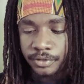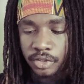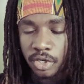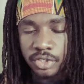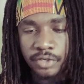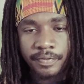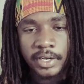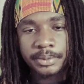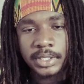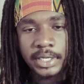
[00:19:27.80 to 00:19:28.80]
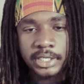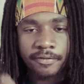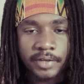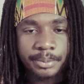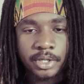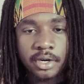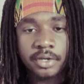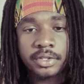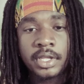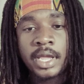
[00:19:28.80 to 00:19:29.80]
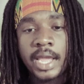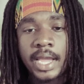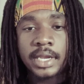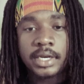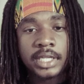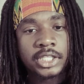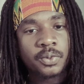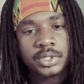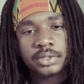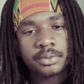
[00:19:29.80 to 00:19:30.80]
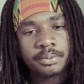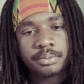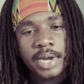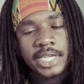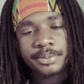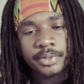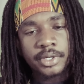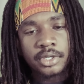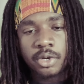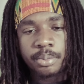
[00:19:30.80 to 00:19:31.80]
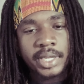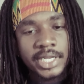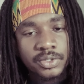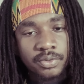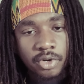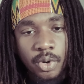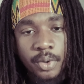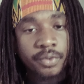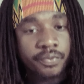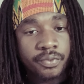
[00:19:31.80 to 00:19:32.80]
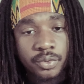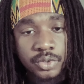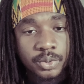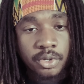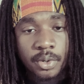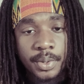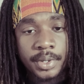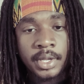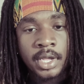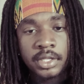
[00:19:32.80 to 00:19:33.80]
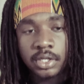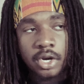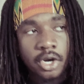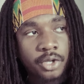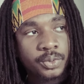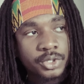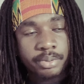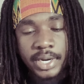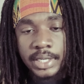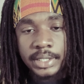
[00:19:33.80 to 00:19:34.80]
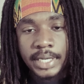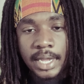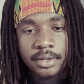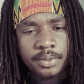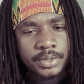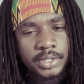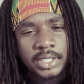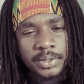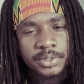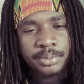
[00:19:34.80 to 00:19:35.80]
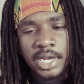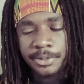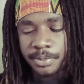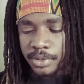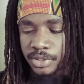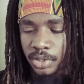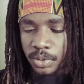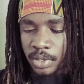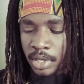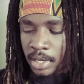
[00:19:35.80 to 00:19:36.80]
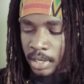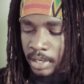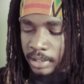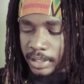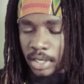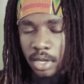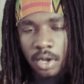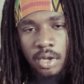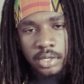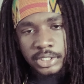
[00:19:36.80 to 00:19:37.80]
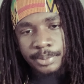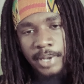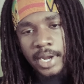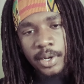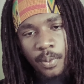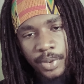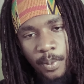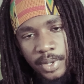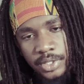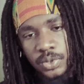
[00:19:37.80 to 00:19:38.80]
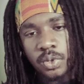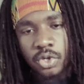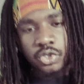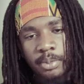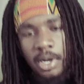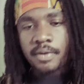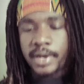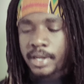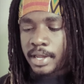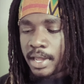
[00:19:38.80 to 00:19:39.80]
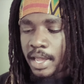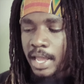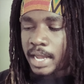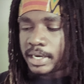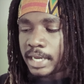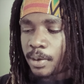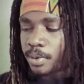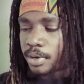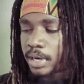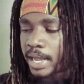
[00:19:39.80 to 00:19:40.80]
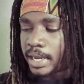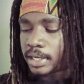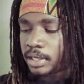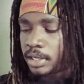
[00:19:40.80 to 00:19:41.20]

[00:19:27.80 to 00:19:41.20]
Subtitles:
you know, develop the land, develop the earth. And nothing was prospering. No plants were growing, no foods were growing. The earth was breaking down. Nothing was prospering. So they all conspired, and they went to Olodumare, and they were like,